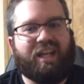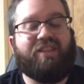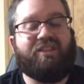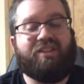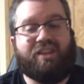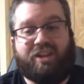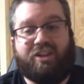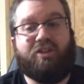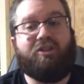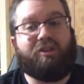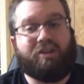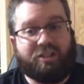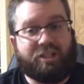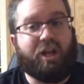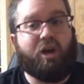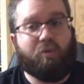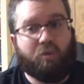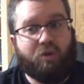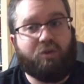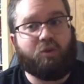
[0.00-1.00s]
And then you could
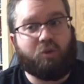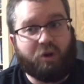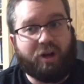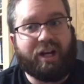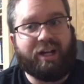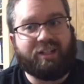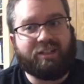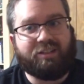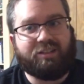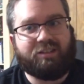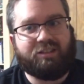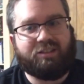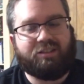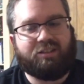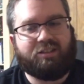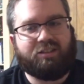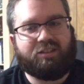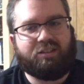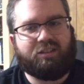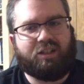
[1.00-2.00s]
tell Wolverine.
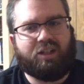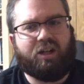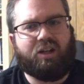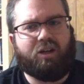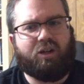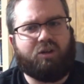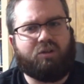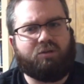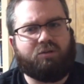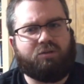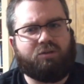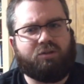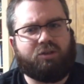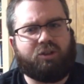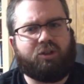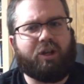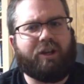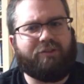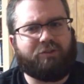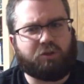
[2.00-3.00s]
Uh-oh.
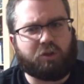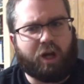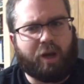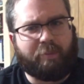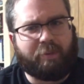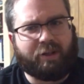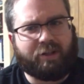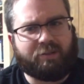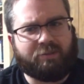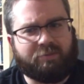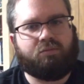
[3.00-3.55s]
You're eavesdropping.